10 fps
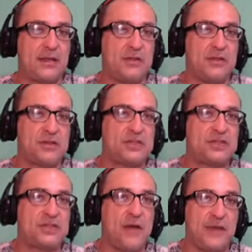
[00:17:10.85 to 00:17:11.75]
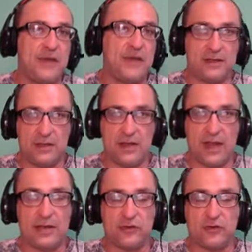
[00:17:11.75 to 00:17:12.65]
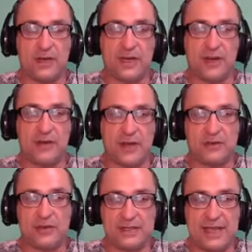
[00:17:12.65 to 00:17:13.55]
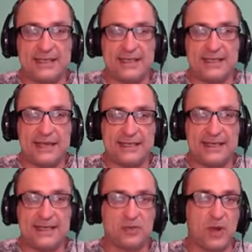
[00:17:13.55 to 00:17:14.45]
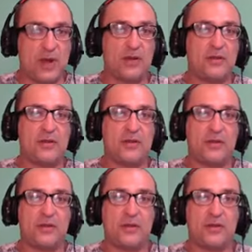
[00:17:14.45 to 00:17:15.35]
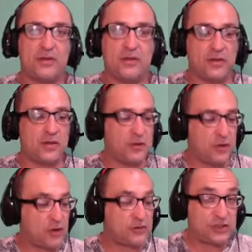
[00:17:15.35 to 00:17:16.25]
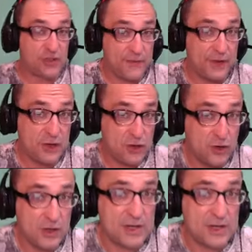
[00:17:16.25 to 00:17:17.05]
the Soviet entry here, because 1918 is where the Soviet Union